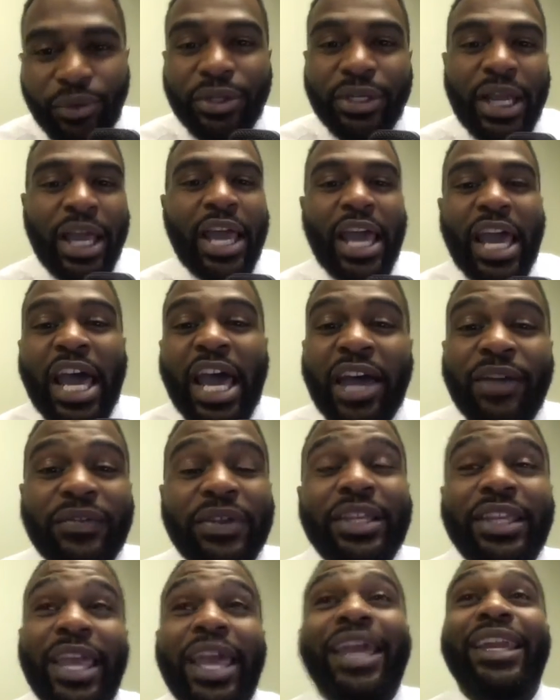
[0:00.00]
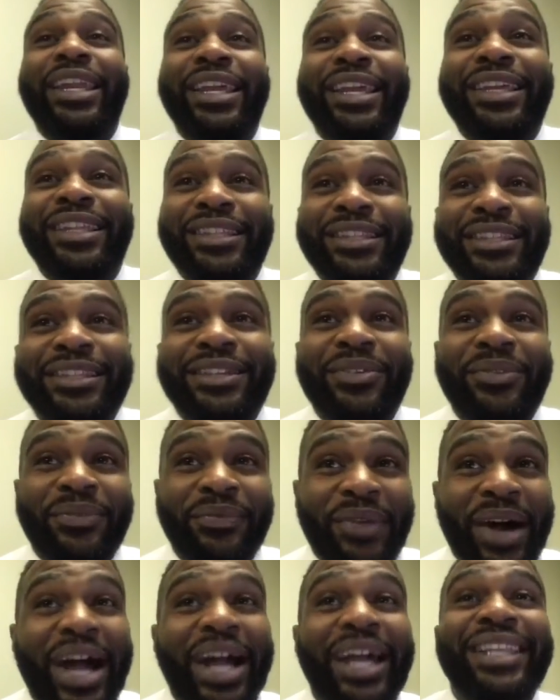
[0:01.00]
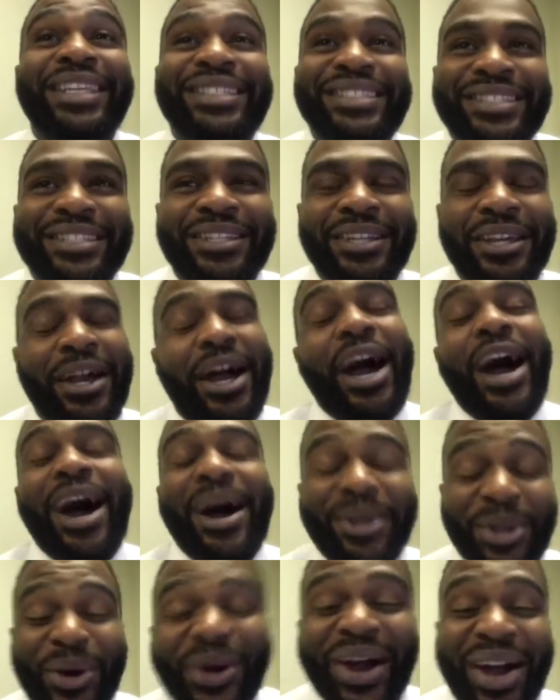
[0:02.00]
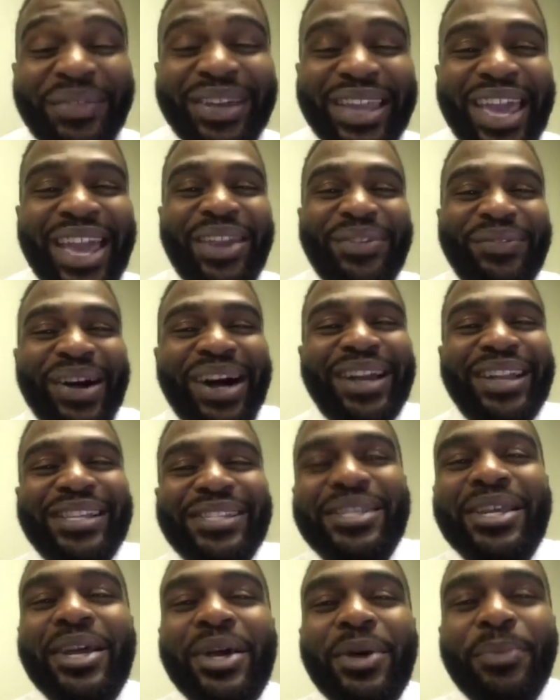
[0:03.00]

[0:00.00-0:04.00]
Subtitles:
not advocating violence. I don't advocate violence.